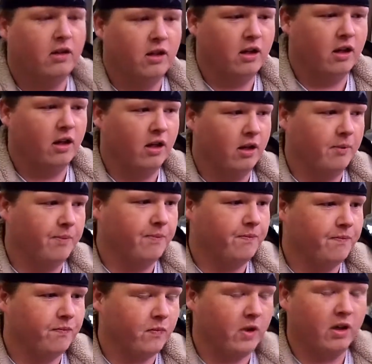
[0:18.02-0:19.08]
and
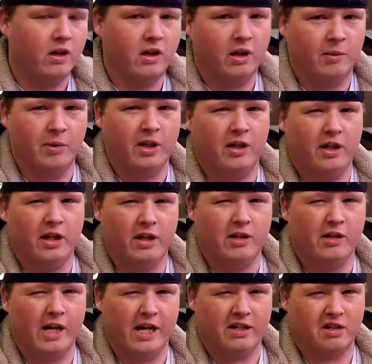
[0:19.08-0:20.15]
I'm gonna need your
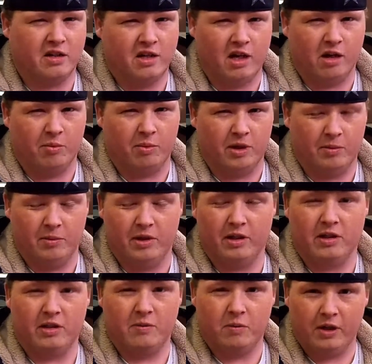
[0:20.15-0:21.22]
guys' help, and I'm gonna
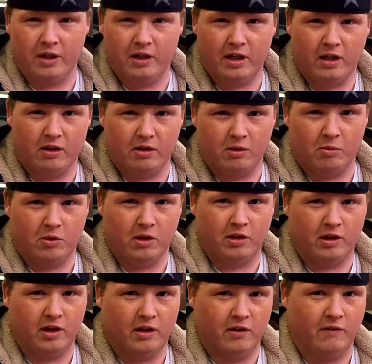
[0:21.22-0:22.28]
explain that a little more at
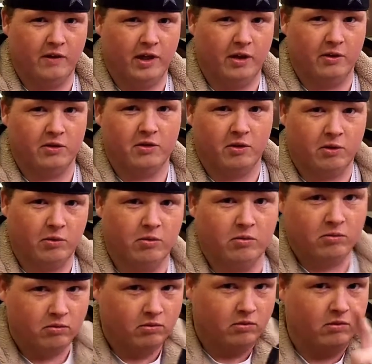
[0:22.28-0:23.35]
the end of the video, so
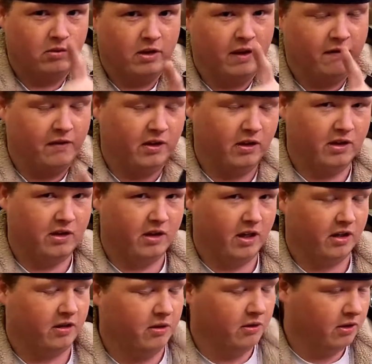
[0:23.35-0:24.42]
definitely stay
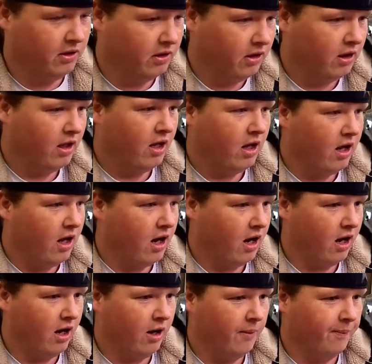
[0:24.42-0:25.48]
tuned.
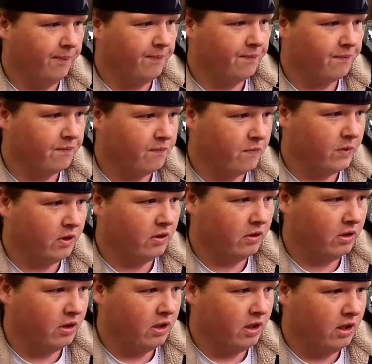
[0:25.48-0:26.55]

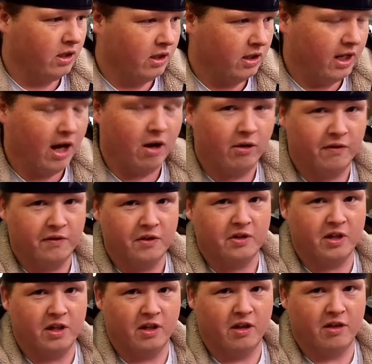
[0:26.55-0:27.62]
Now, if you've
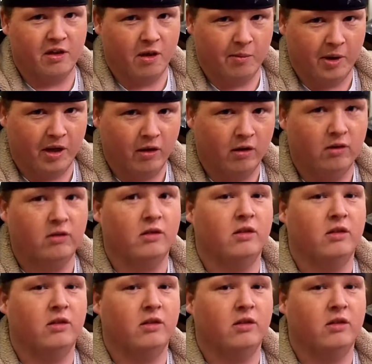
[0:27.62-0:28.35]
seen the thumbnail,